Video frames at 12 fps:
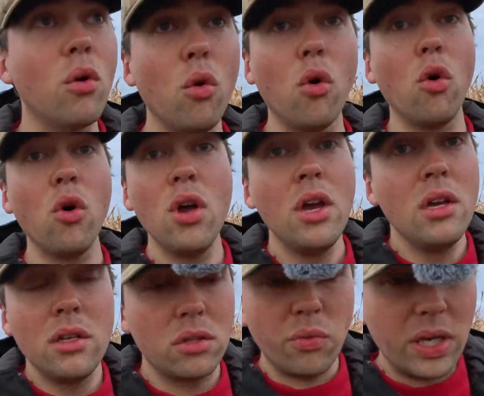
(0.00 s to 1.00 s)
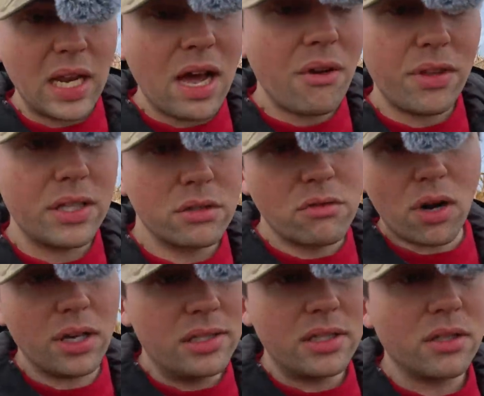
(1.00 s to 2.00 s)
Or do we allow this
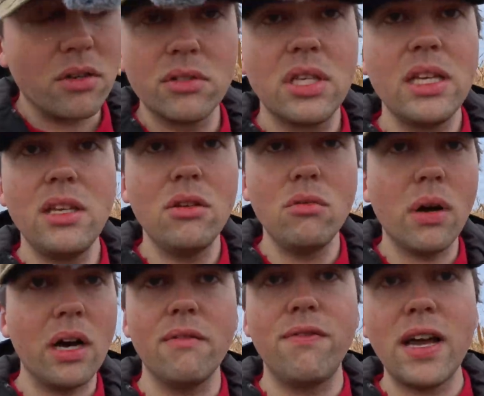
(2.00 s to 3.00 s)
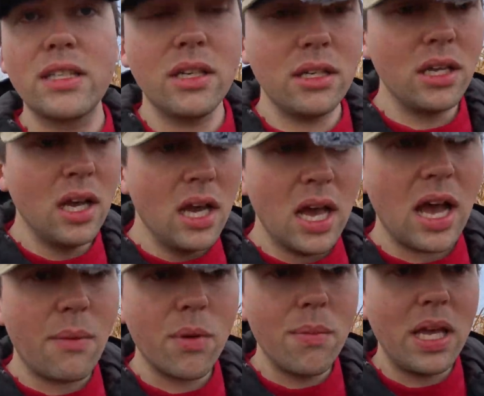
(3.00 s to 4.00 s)
crisis to continue unfettered
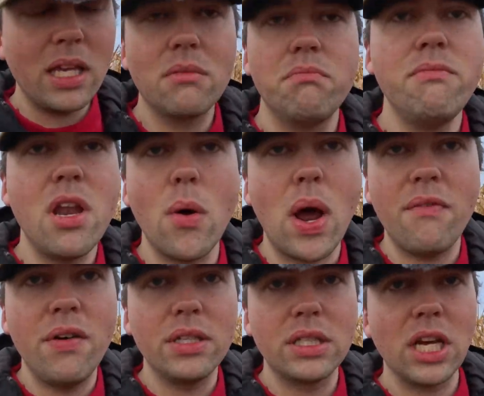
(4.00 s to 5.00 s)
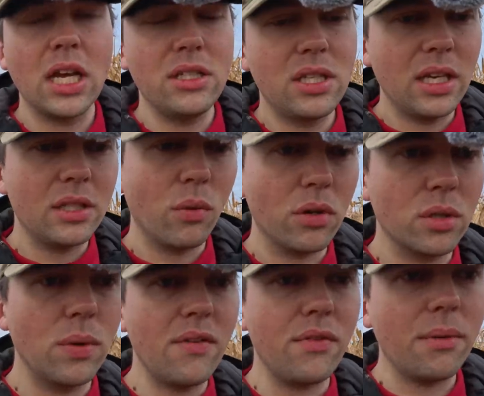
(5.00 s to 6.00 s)
and we make no effort to change things
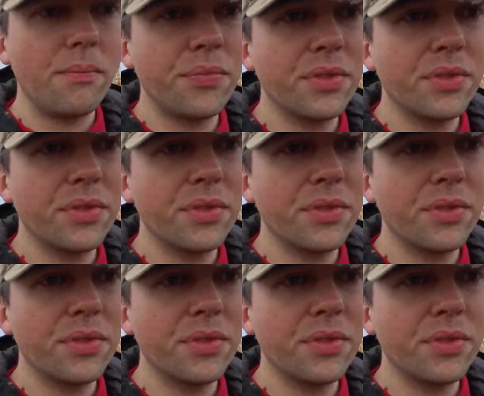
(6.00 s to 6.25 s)
whatsoever?